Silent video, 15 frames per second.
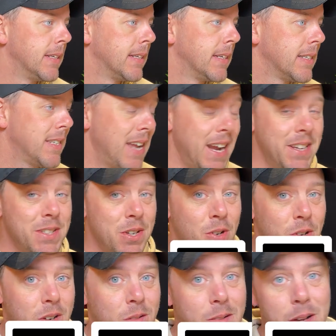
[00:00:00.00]
Text
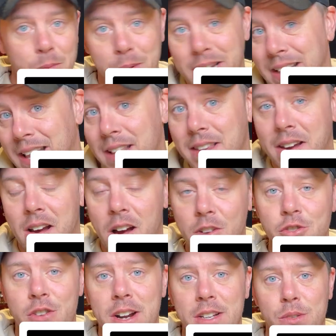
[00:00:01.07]
color, well, we need that to
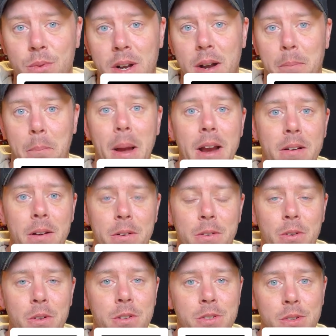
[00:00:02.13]
contrast with our background
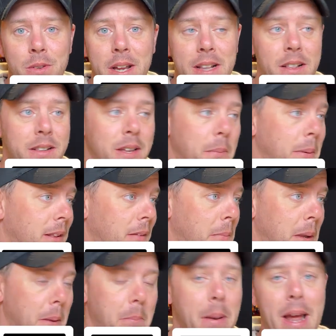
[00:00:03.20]
color, so that'll typically
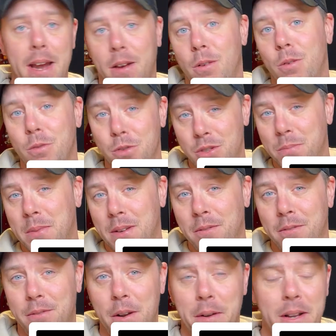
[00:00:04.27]
be black or something
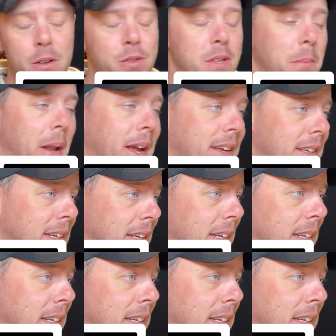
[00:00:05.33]
very close to black.